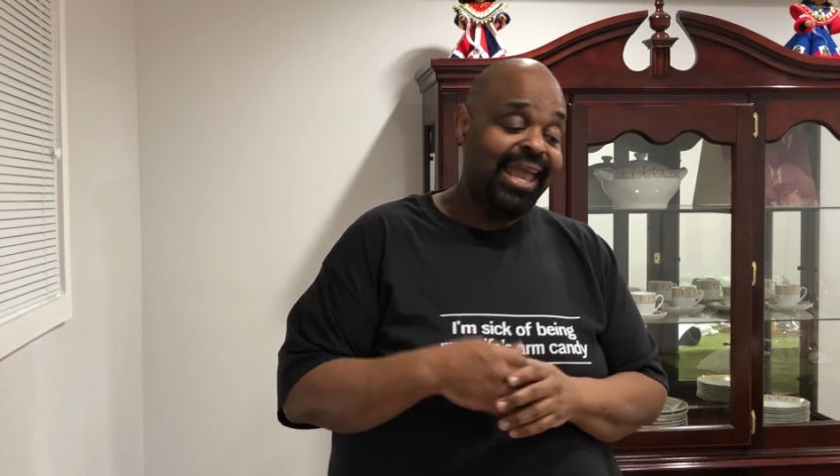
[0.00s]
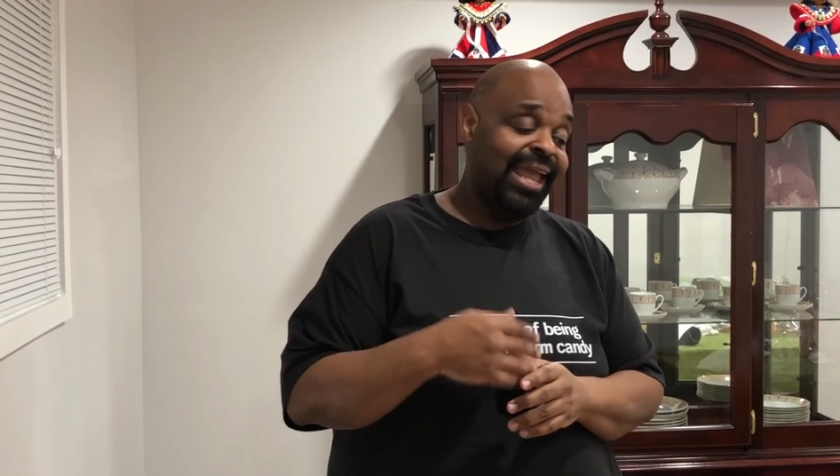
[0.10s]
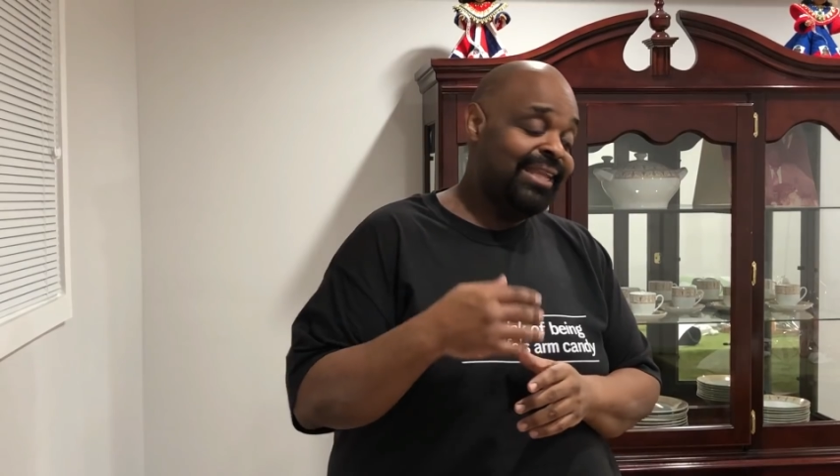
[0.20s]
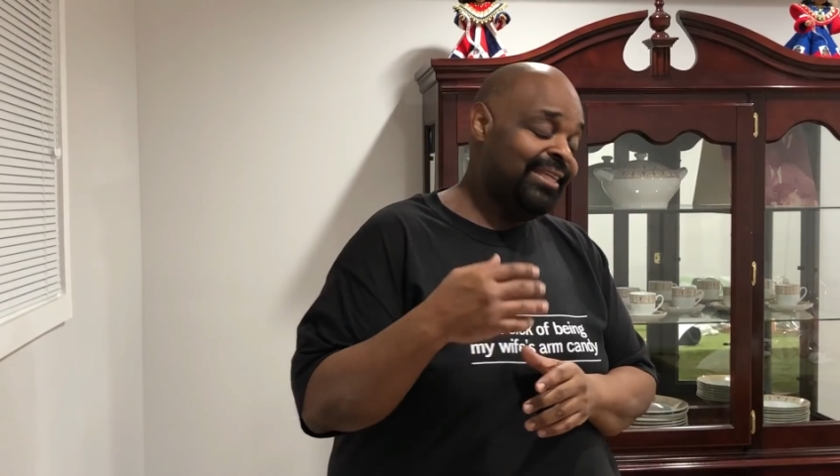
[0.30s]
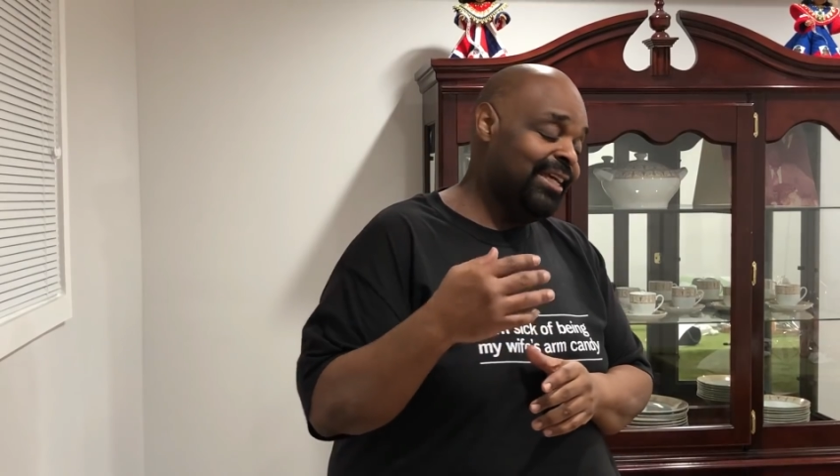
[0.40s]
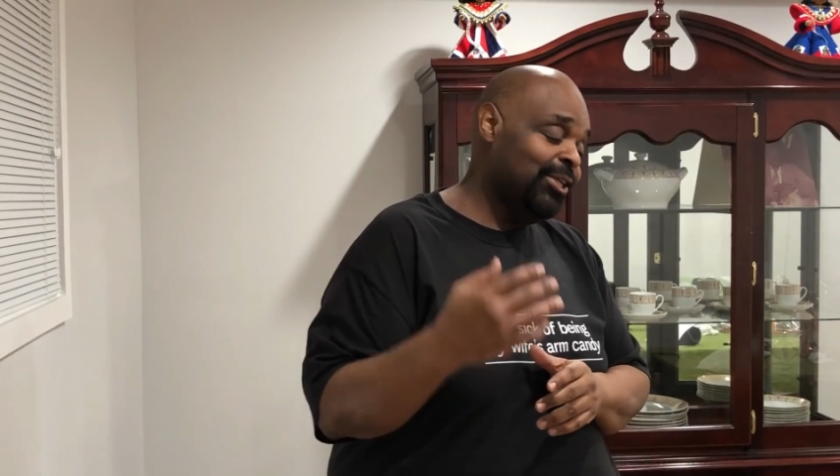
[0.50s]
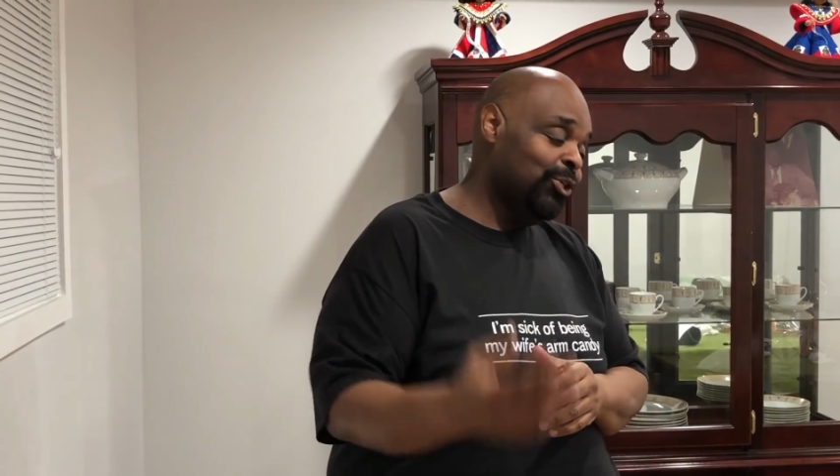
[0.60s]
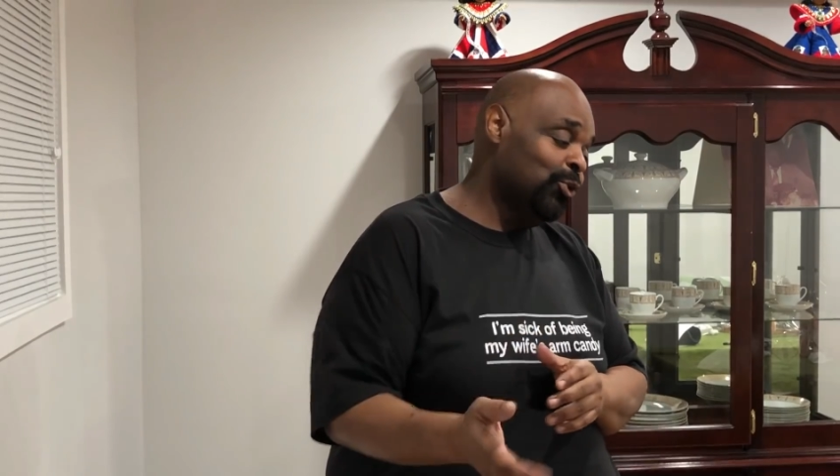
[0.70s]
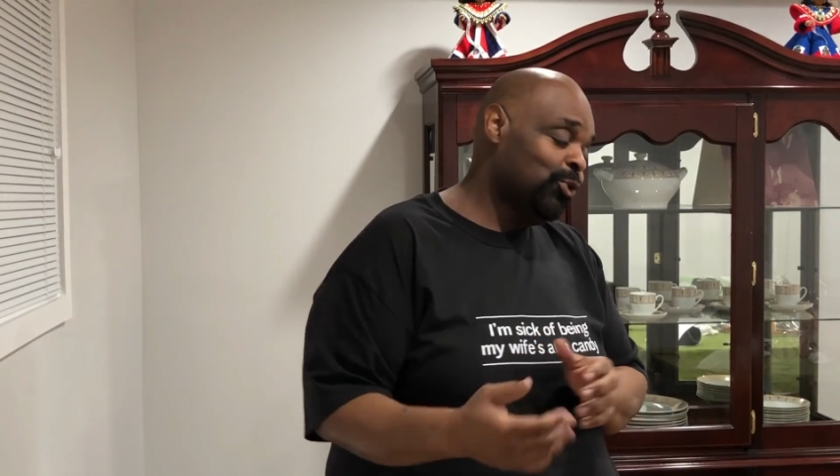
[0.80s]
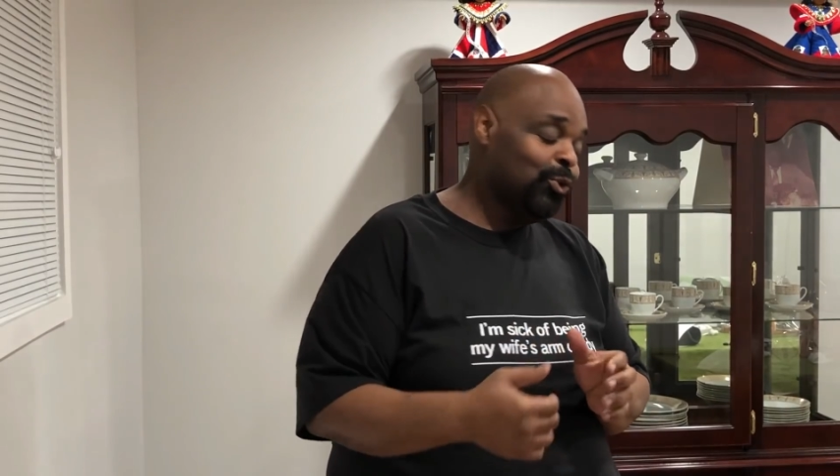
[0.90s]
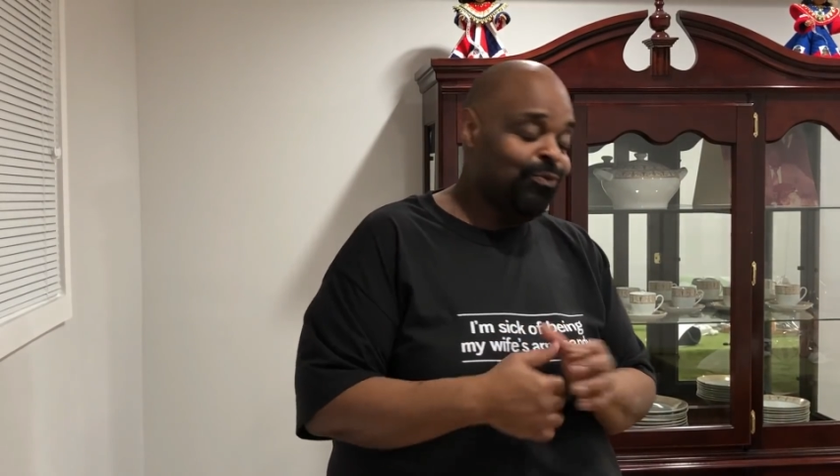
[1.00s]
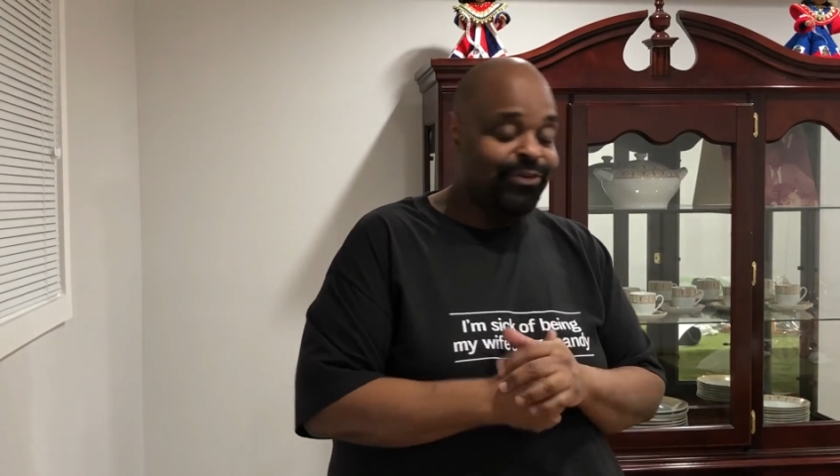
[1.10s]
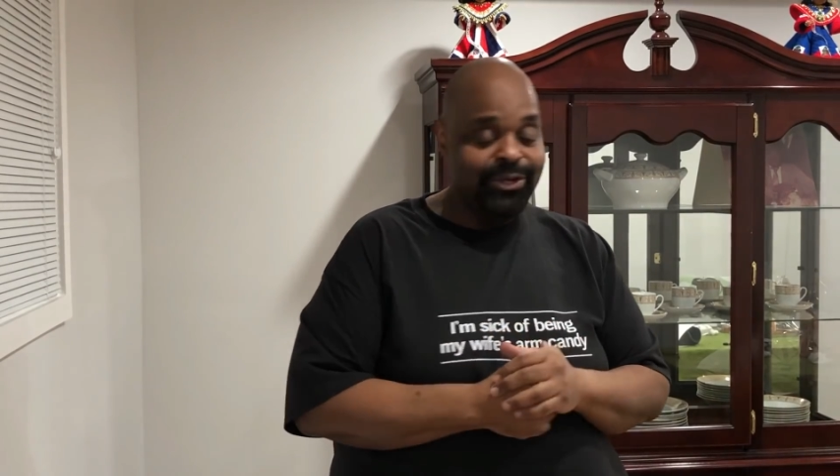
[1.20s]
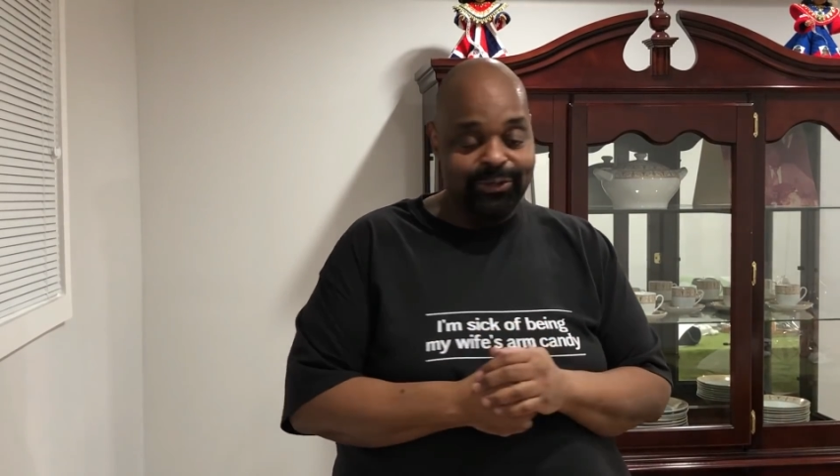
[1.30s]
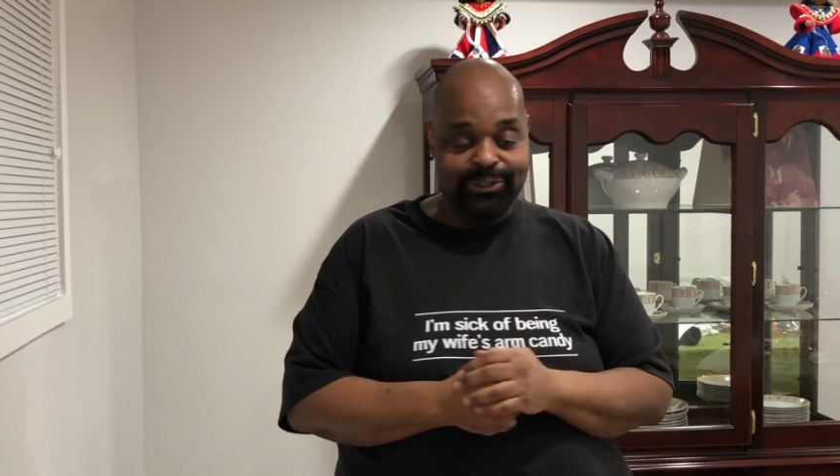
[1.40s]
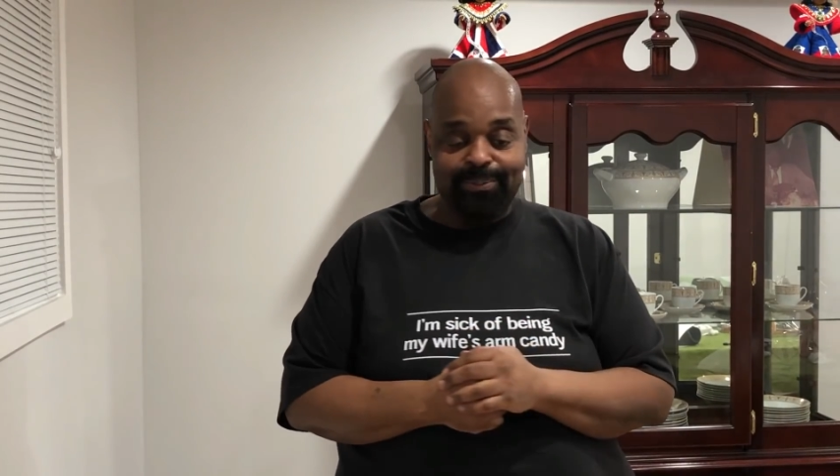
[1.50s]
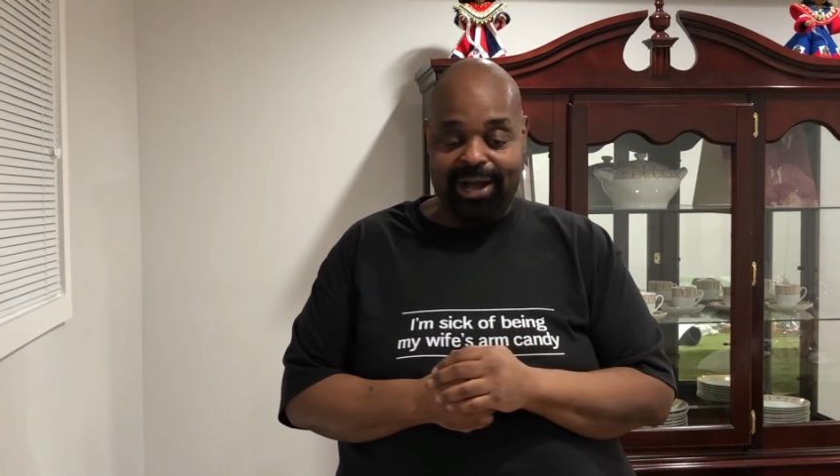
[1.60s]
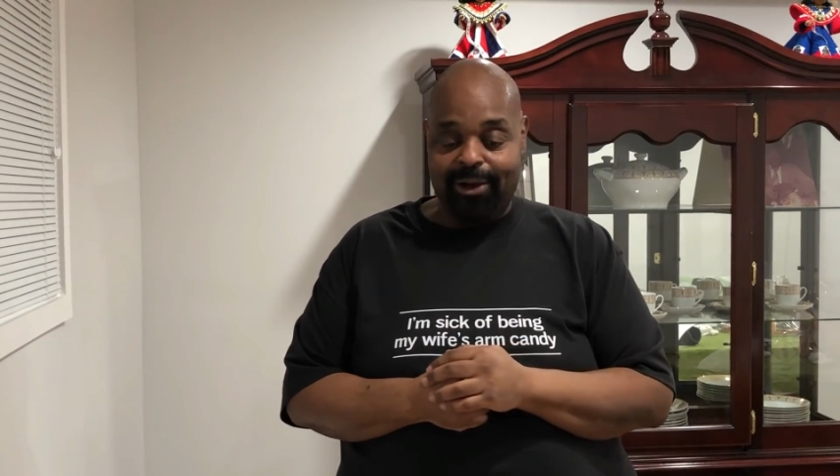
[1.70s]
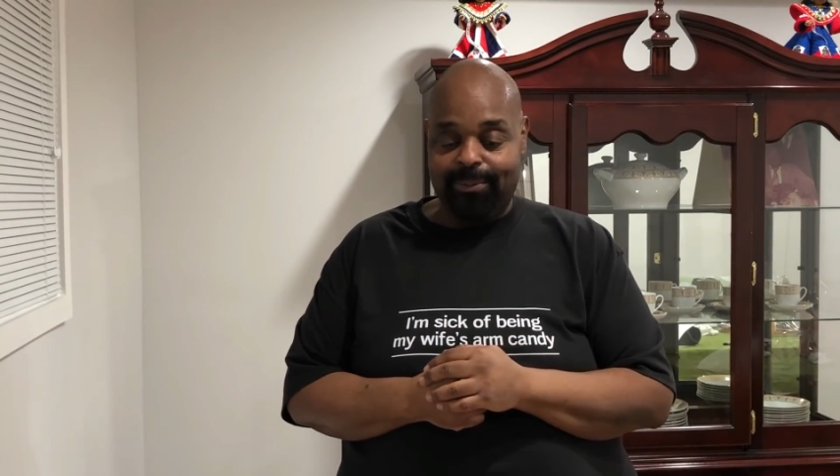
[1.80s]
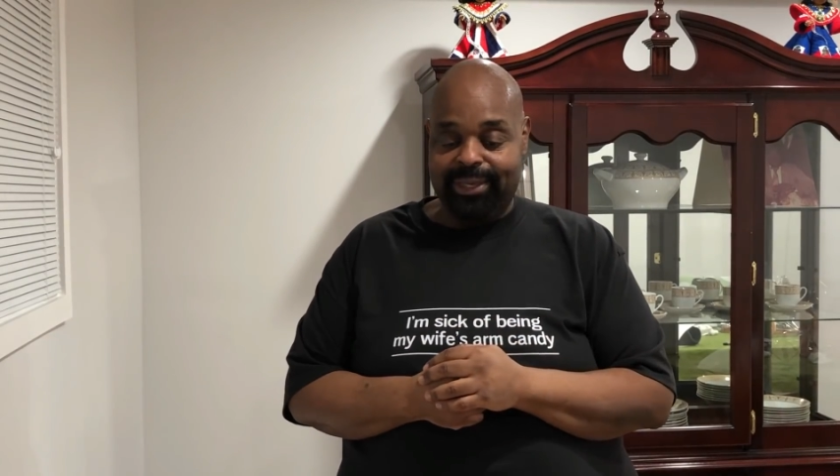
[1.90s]
and did YouTube videos
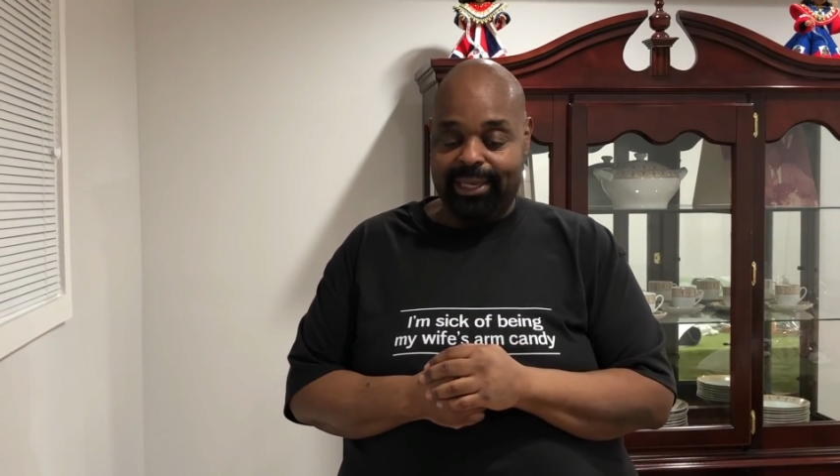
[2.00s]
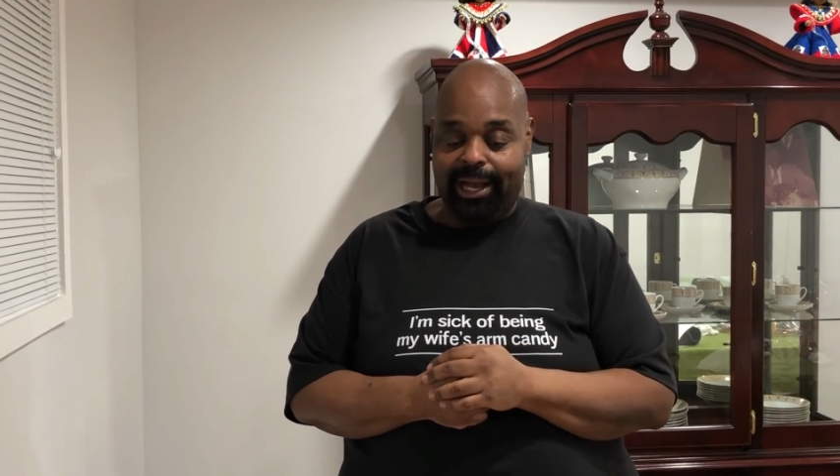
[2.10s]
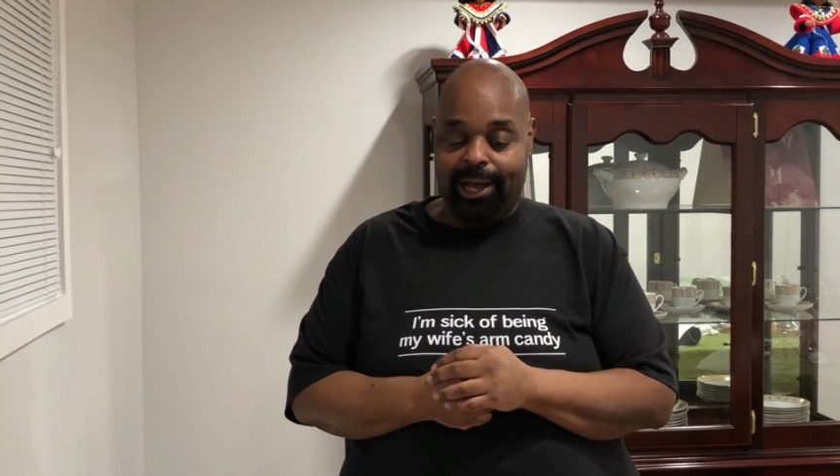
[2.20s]
about me.